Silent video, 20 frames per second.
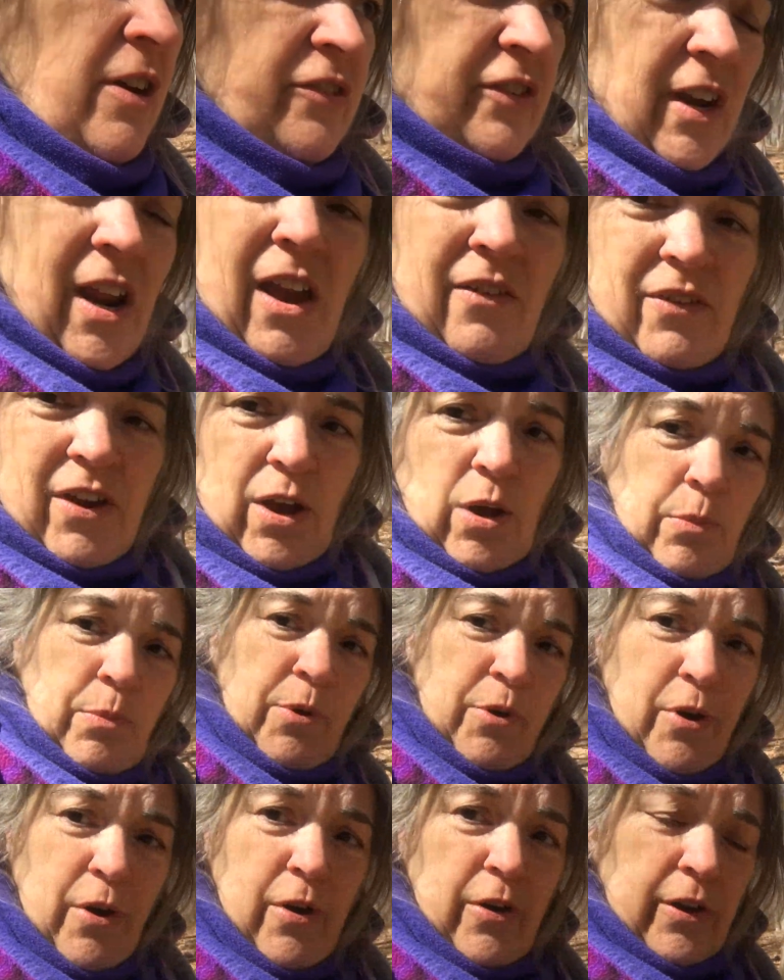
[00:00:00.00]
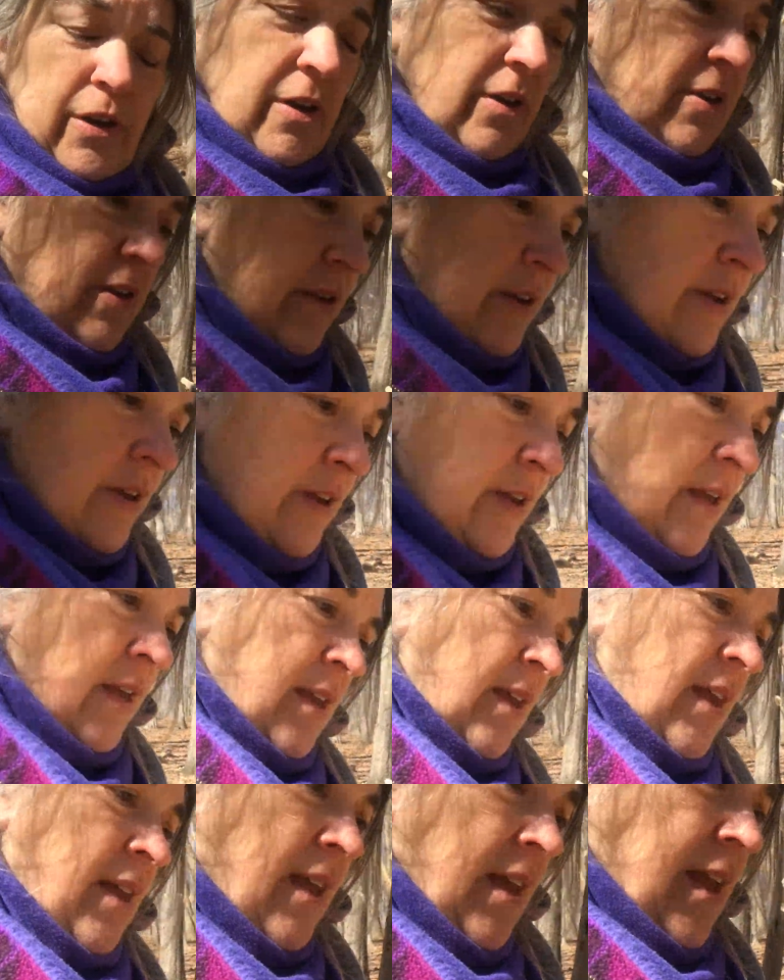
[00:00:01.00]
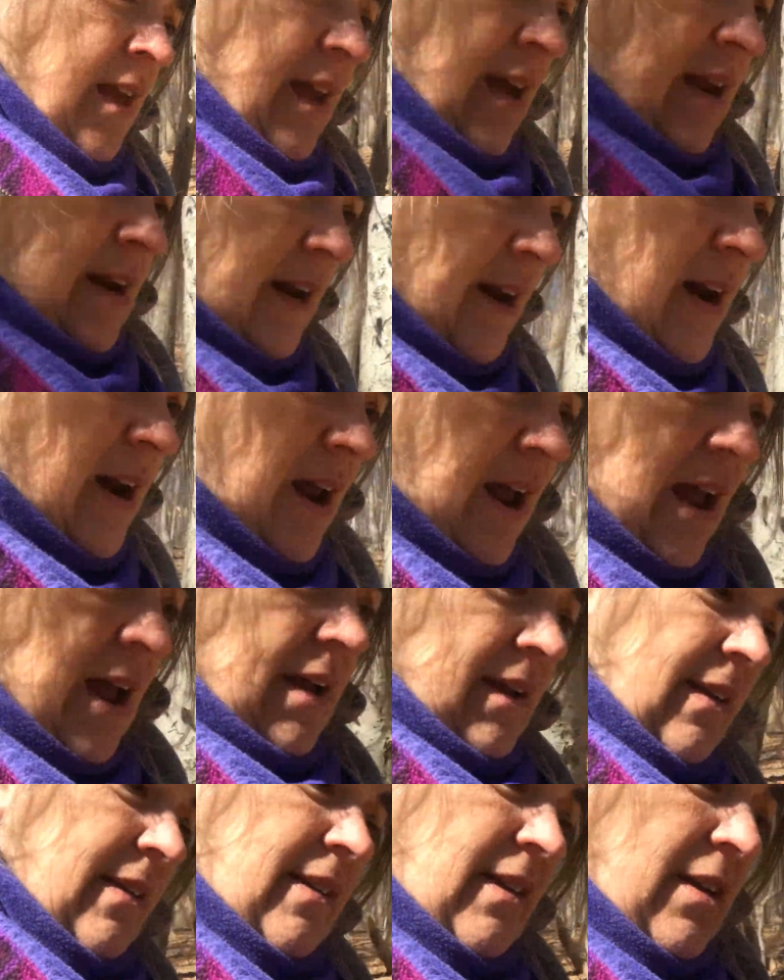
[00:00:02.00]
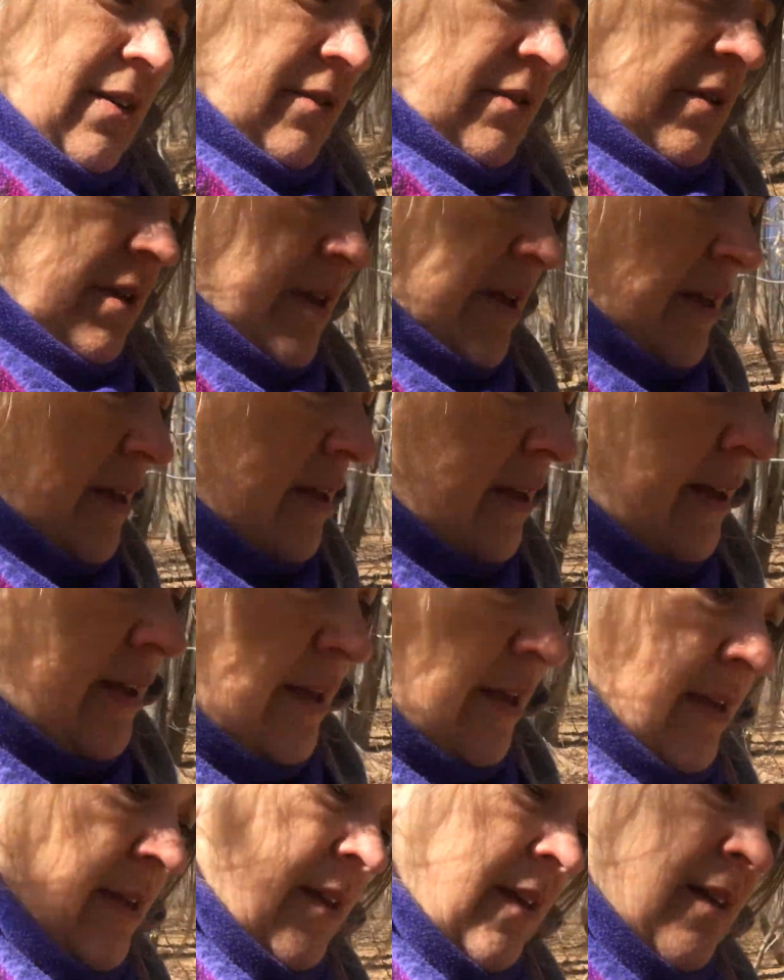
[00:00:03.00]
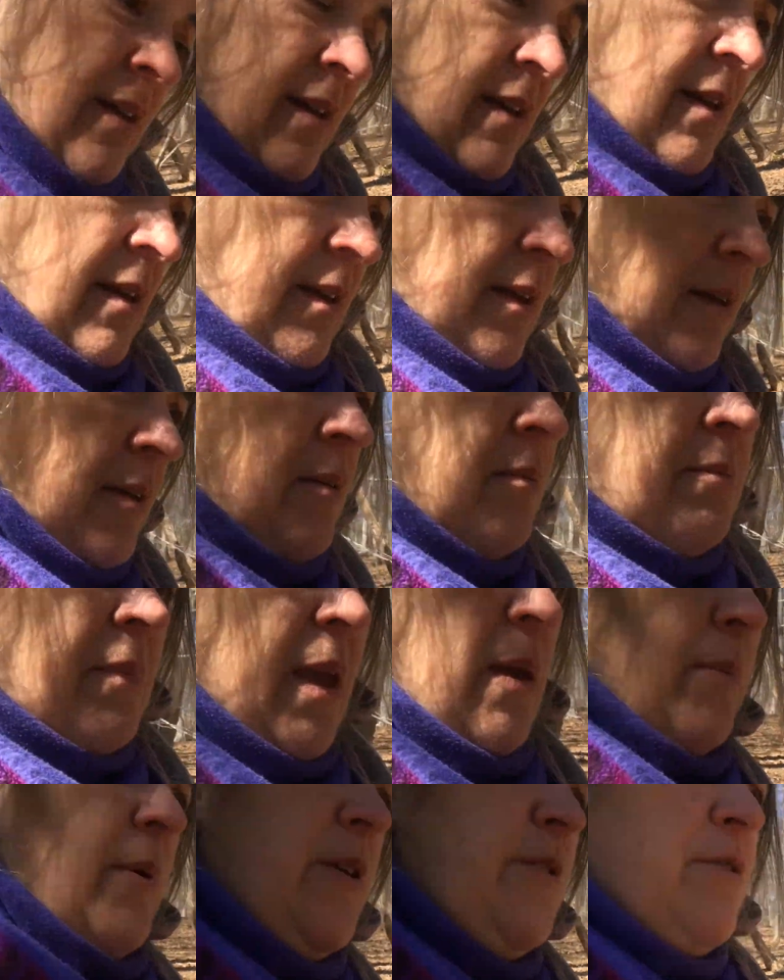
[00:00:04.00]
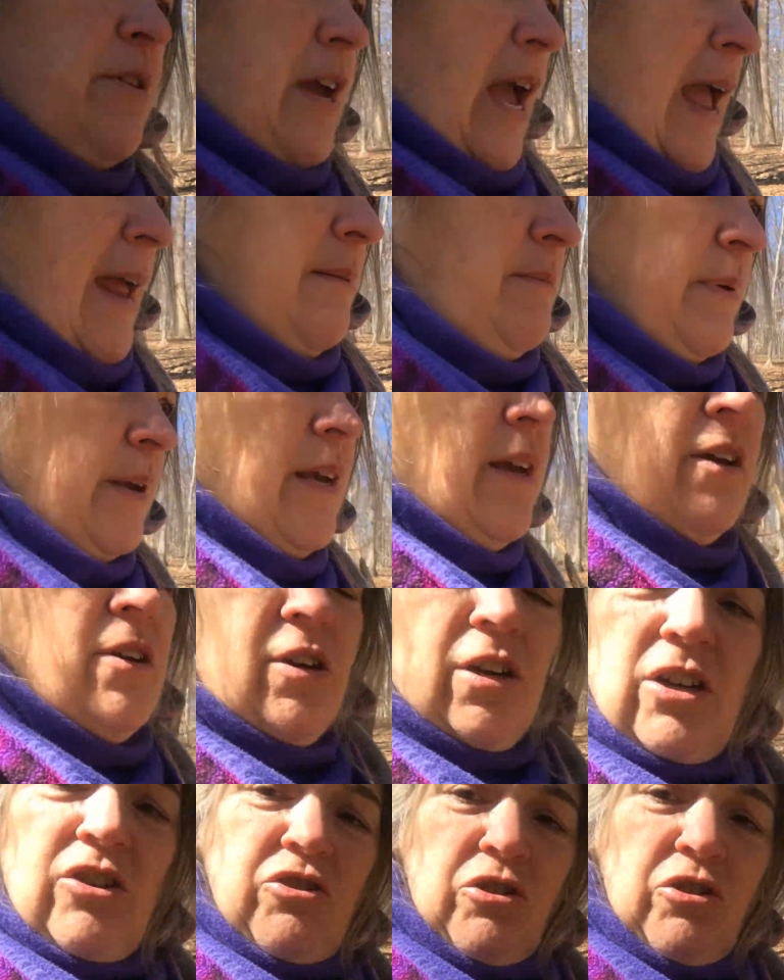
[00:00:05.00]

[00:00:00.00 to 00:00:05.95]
doesn't have a helper dog. And, you know, maybe you can be a good